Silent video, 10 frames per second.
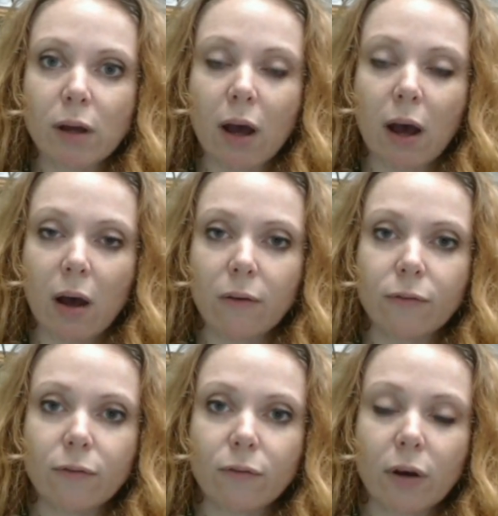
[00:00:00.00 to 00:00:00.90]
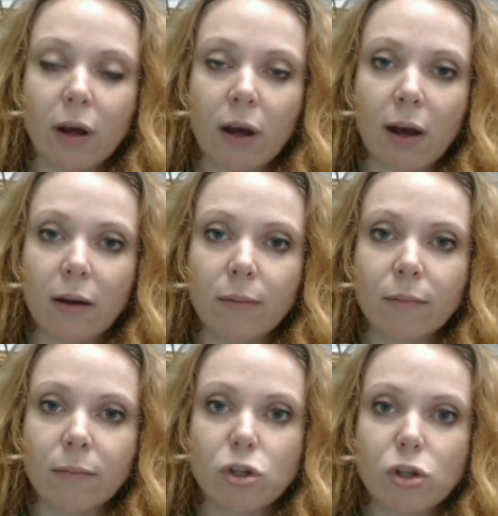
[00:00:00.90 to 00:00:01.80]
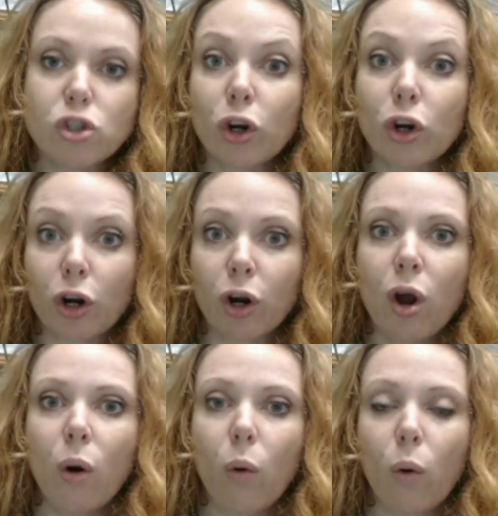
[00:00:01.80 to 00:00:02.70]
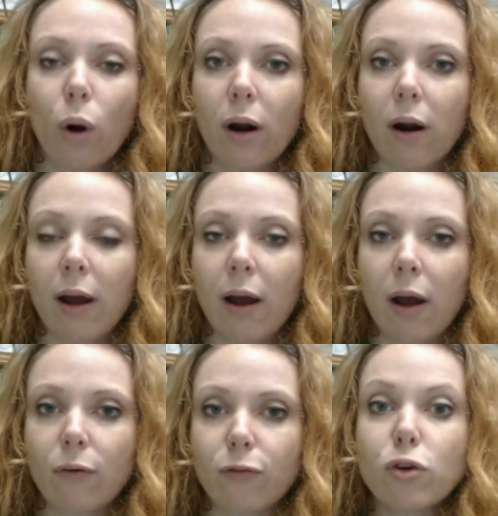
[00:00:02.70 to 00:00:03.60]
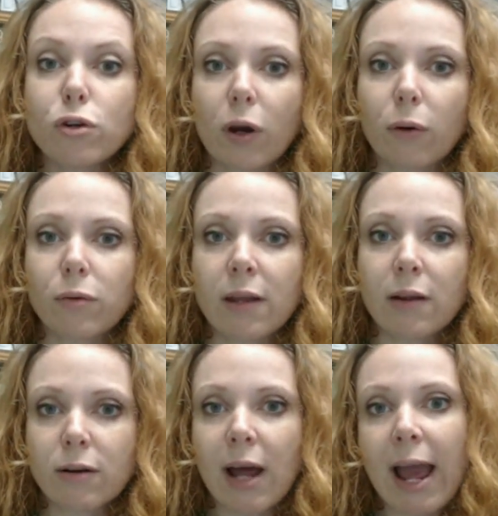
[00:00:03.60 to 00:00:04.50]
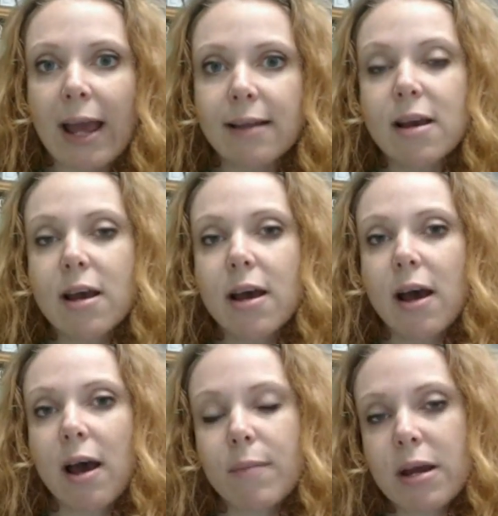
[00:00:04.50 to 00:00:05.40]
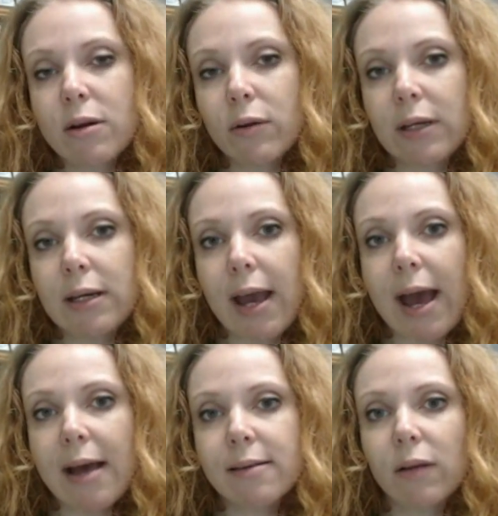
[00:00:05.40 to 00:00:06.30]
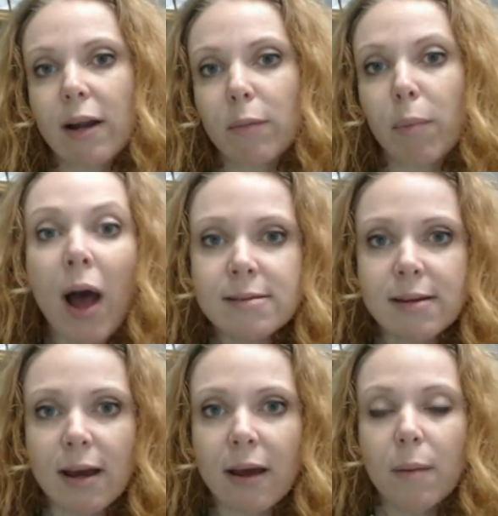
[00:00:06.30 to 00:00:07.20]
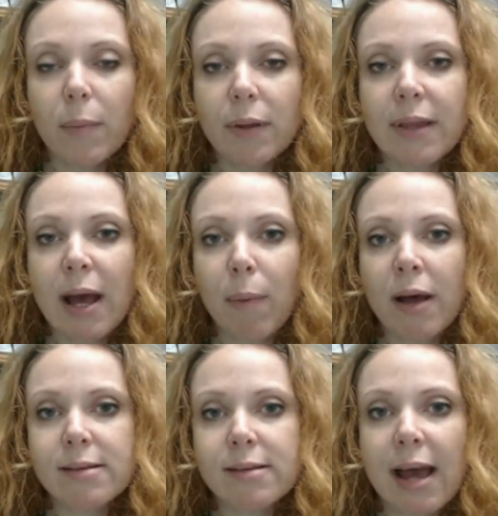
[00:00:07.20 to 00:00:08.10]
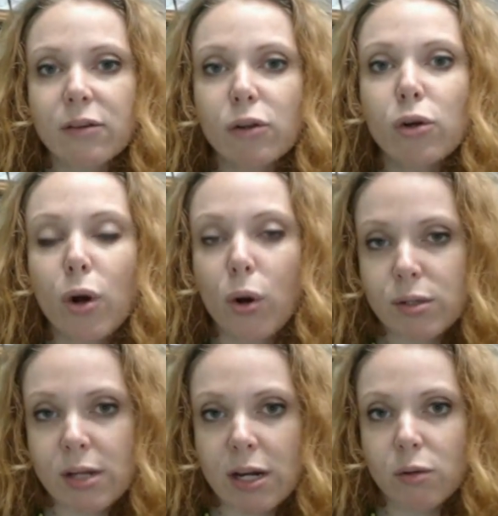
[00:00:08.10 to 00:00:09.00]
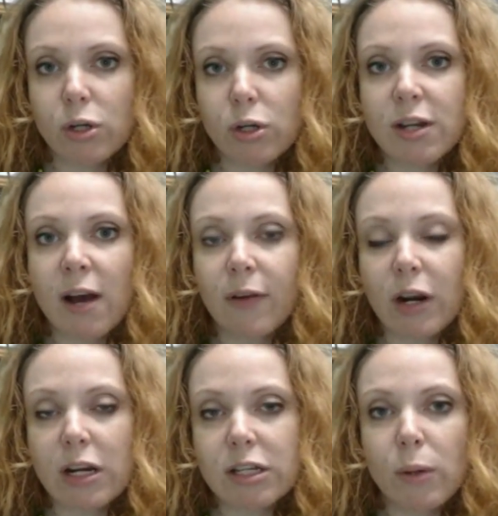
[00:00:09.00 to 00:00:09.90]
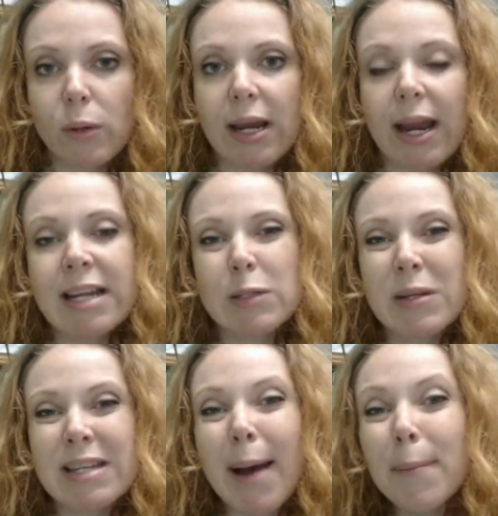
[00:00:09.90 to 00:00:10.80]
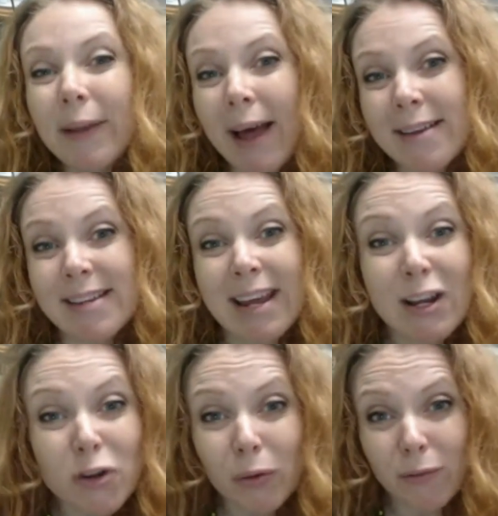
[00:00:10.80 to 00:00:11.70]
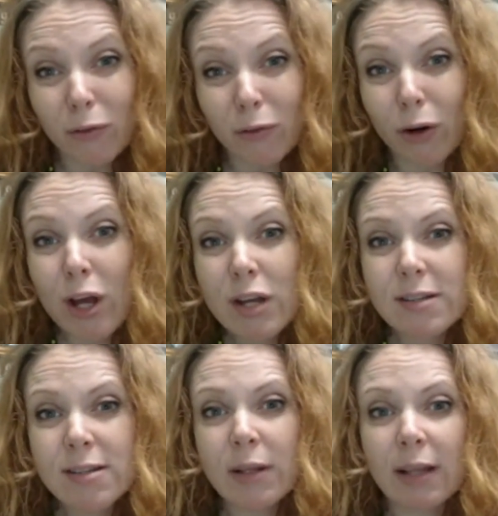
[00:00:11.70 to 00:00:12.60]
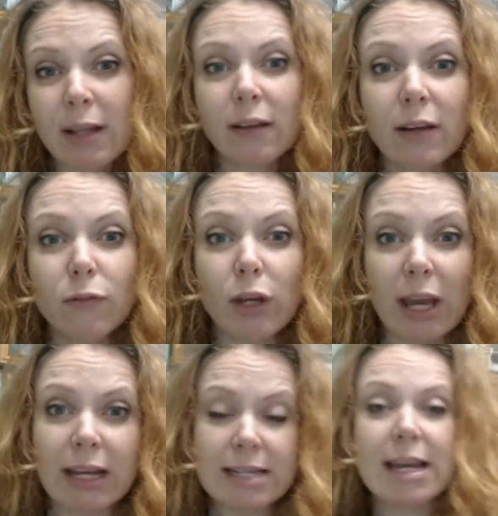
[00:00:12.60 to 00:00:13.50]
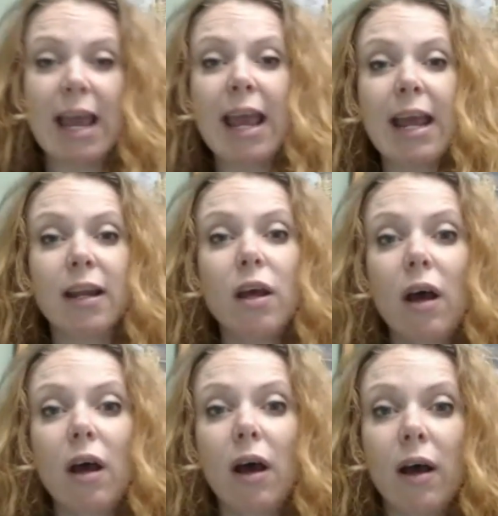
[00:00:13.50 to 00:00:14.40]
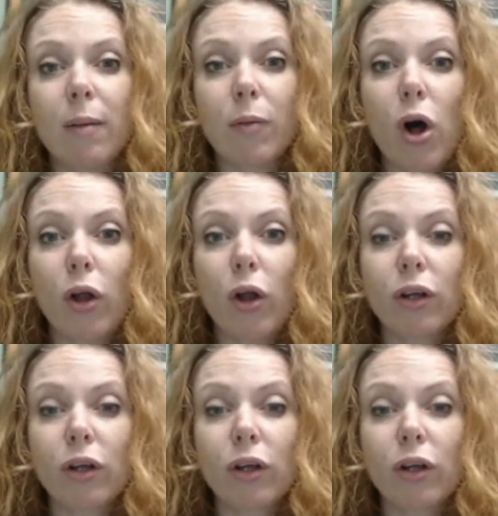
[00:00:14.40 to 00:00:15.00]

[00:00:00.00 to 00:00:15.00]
of sugar or fructose in their diets. Italy has a lot of pasta, but that pasta has glucose in it, which is not very sweet, and is metabolized in your liver to something that the liver can contain called